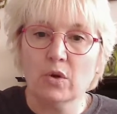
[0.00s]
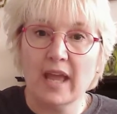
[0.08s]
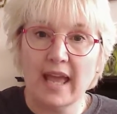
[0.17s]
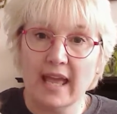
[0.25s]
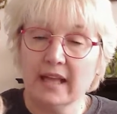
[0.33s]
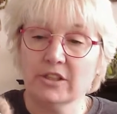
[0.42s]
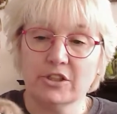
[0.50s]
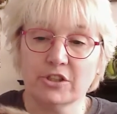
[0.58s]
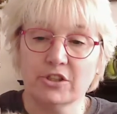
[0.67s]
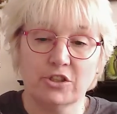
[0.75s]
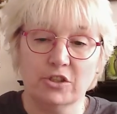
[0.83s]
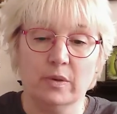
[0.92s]
can
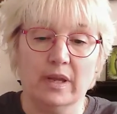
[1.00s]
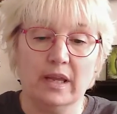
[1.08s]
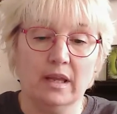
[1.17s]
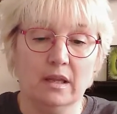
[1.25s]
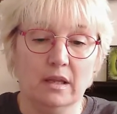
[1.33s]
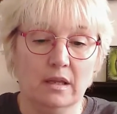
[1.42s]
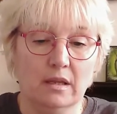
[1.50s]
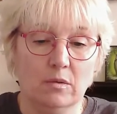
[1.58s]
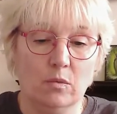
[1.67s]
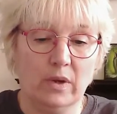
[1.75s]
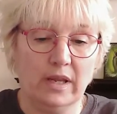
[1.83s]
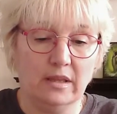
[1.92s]
just do it
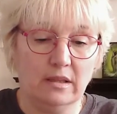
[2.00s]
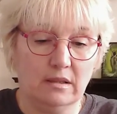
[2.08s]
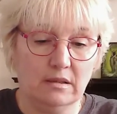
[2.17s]
with